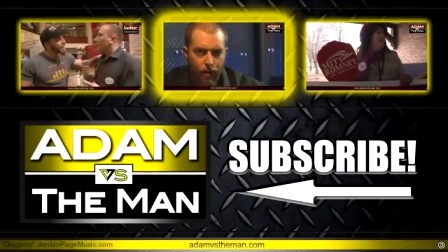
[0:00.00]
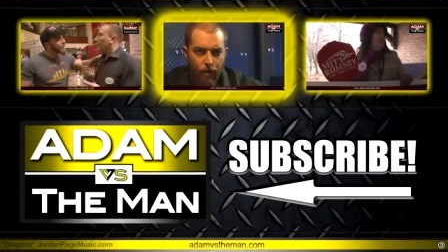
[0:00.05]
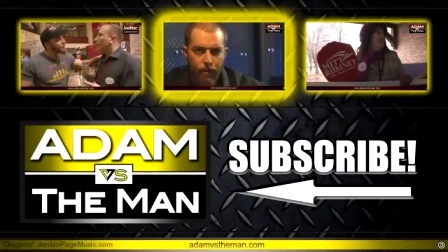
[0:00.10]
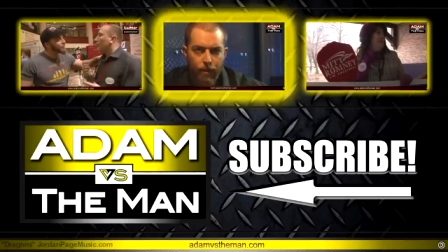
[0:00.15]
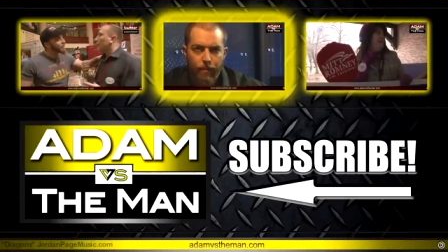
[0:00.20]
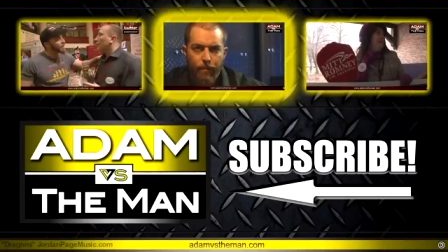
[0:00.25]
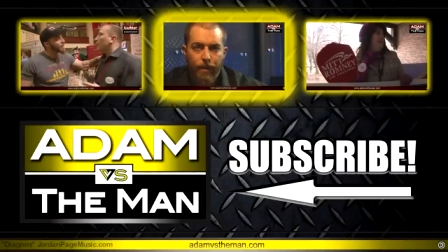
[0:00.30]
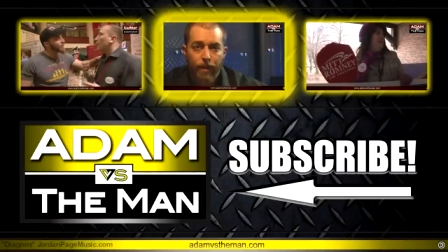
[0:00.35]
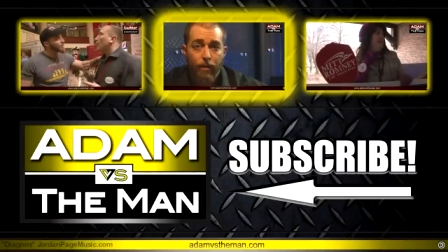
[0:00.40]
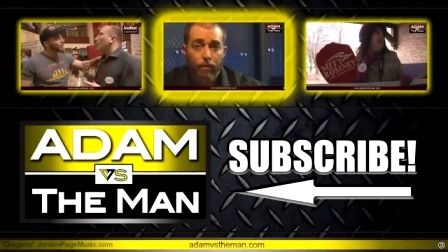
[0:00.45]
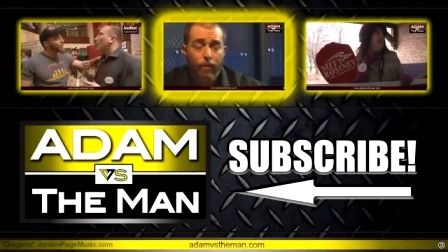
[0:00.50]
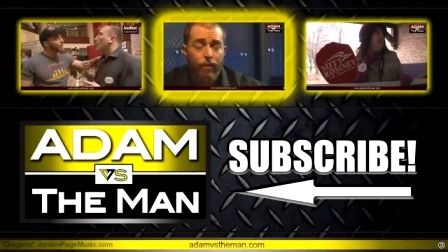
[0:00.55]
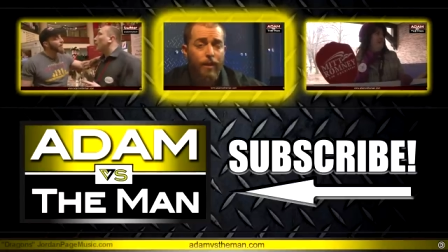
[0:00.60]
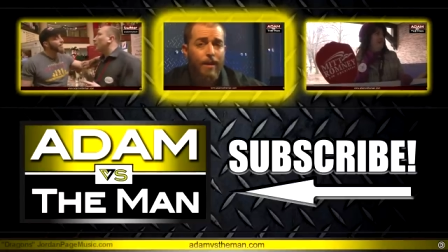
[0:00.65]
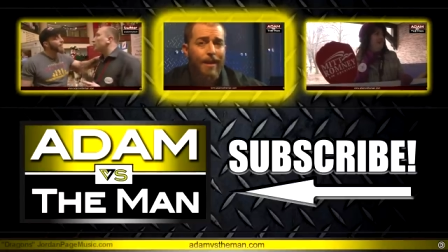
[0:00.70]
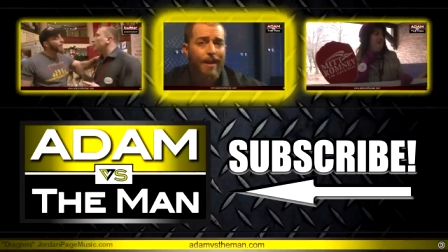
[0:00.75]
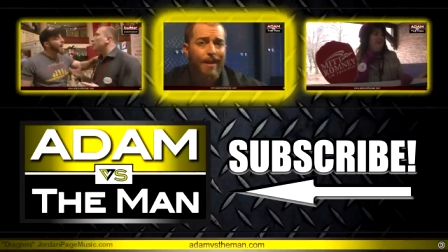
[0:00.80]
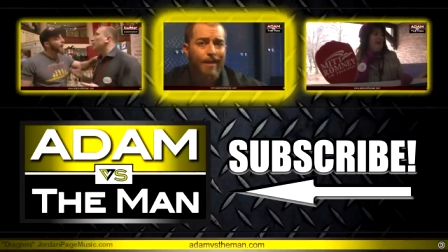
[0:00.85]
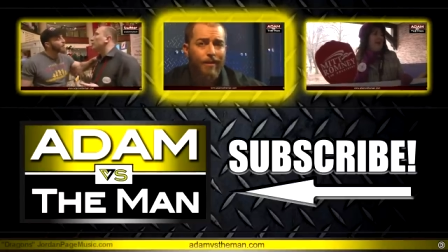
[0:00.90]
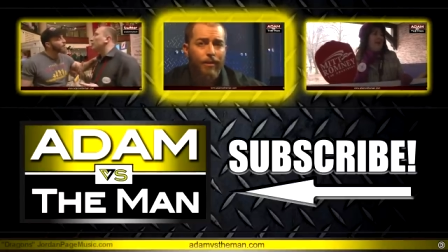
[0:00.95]
human being with
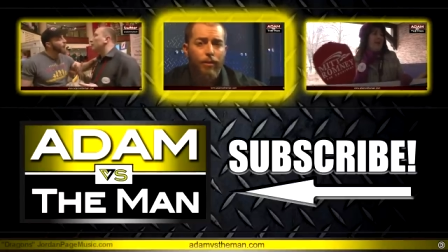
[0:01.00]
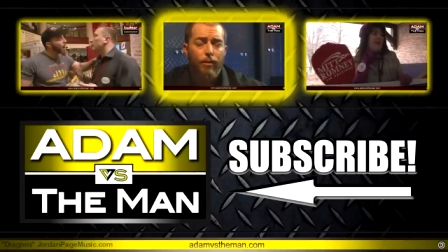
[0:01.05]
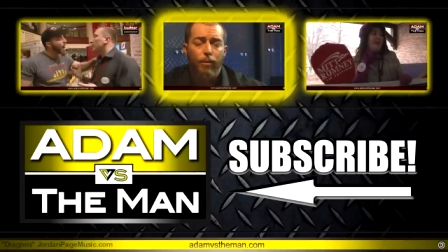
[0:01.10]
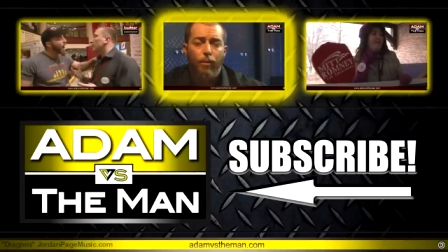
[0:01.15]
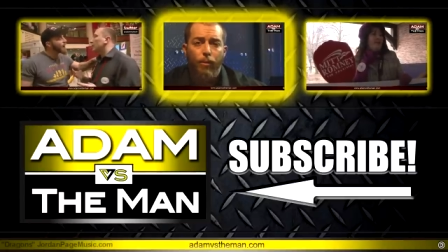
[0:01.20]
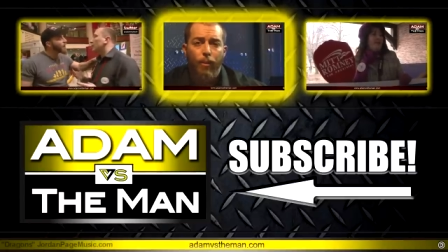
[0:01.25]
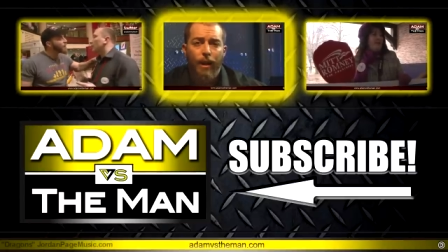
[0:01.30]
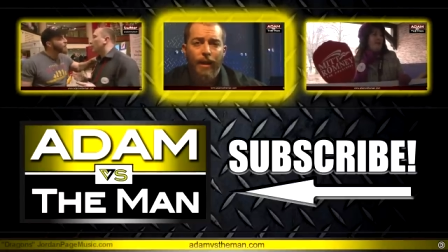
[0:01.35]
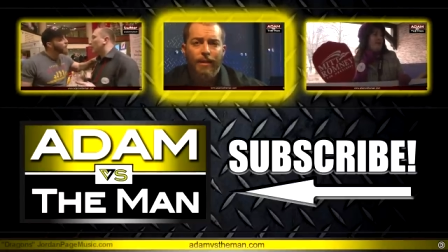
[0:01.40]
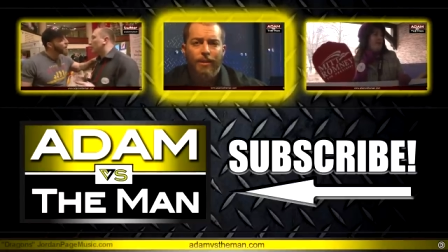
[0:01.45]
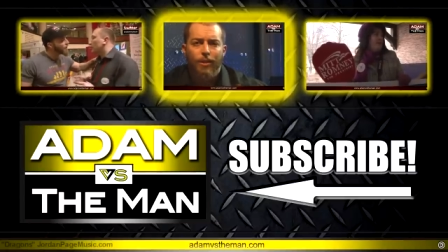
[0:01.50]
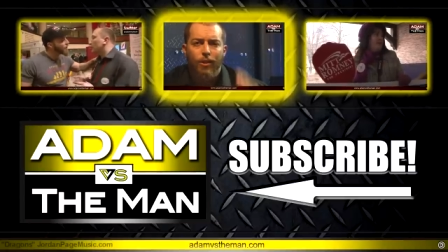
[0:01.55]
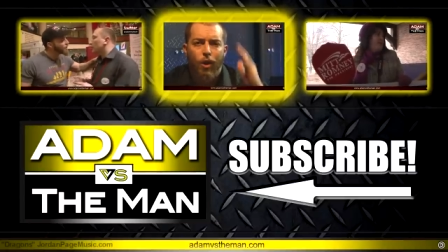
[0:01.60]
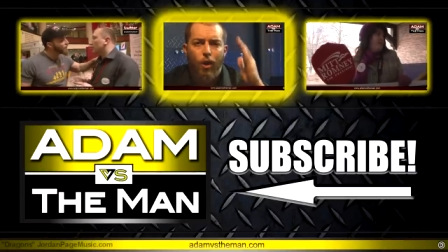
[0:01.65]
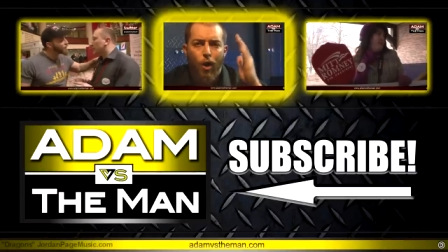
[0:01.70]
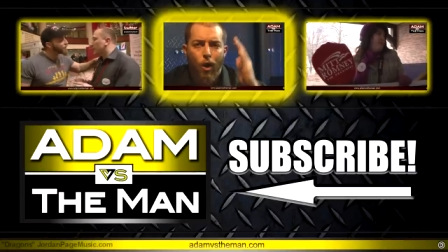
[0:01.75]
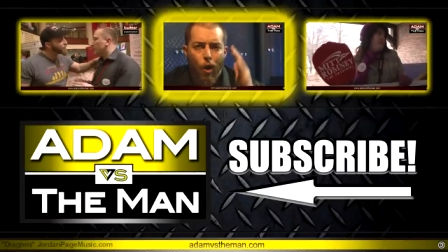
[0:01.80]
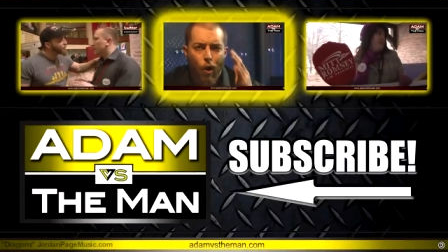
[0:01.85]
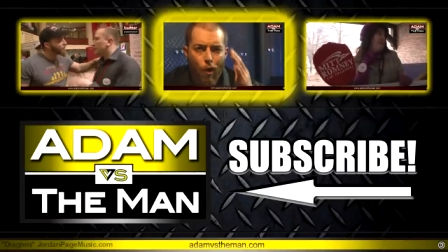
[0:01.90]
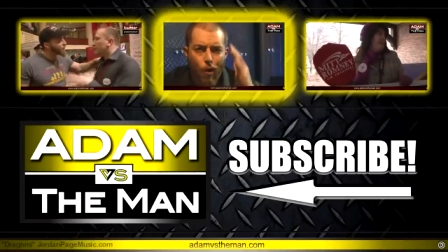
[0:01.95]
inalienable rights,
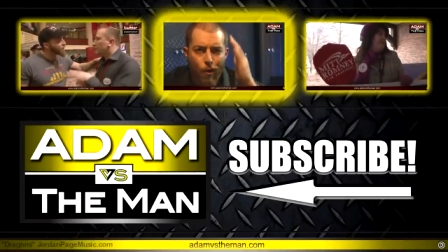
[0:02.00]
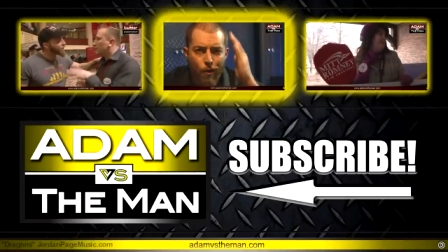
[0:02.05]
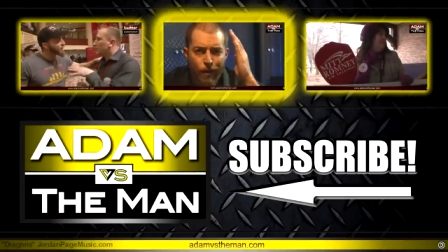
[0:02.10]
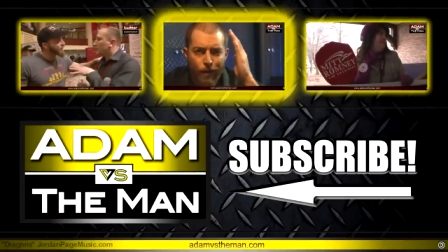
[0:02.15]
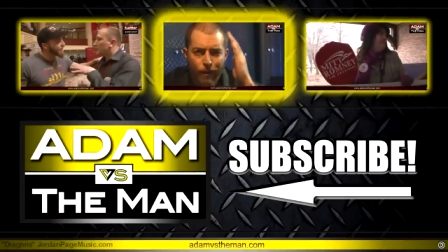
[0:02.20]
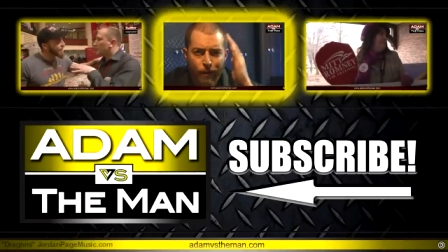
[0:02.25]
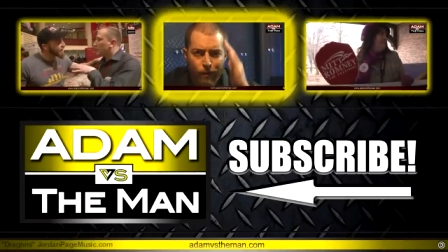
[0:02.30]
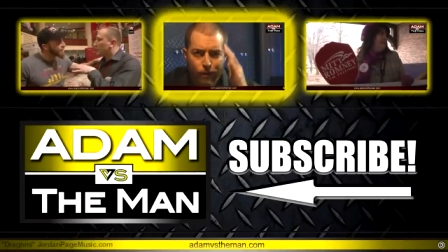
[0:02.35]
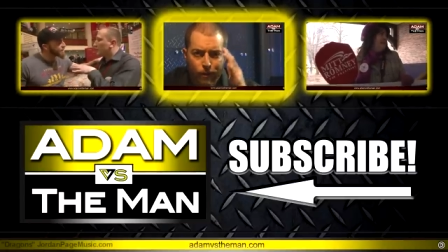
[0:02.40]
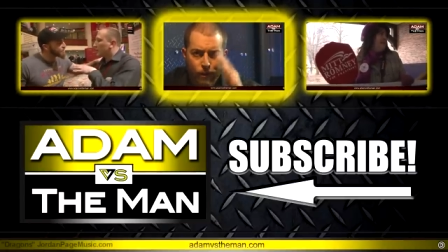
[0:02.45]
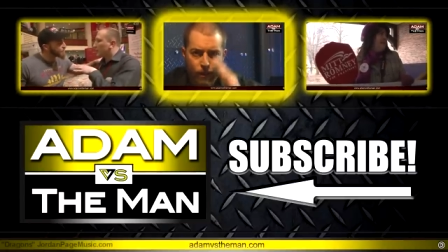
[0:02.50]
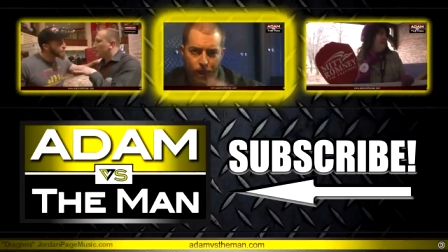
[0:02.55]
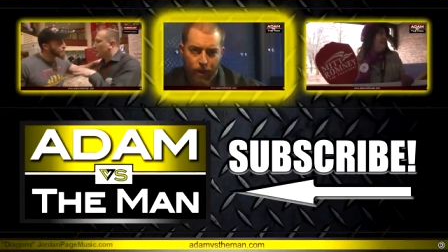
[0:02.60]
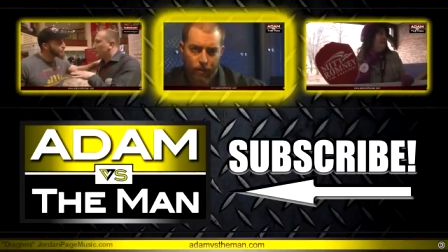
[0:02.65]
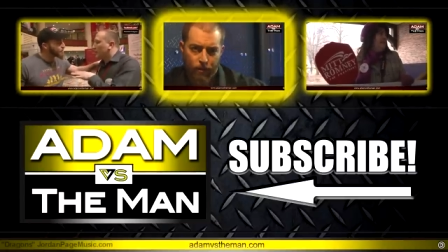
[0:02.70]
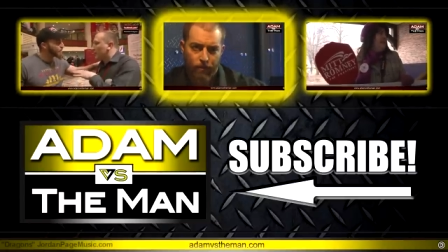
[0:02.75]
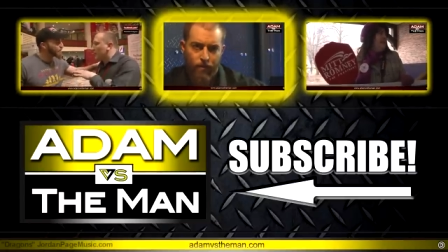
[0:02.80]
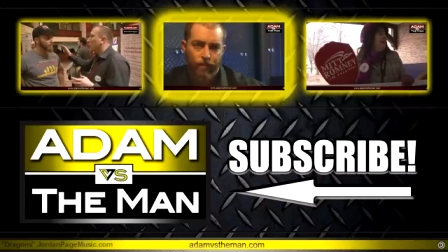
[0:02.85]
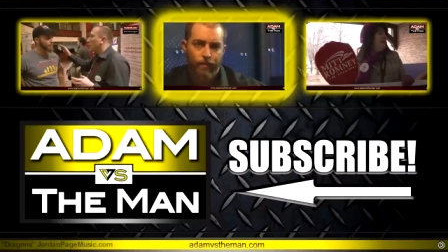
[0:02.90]
own yourself.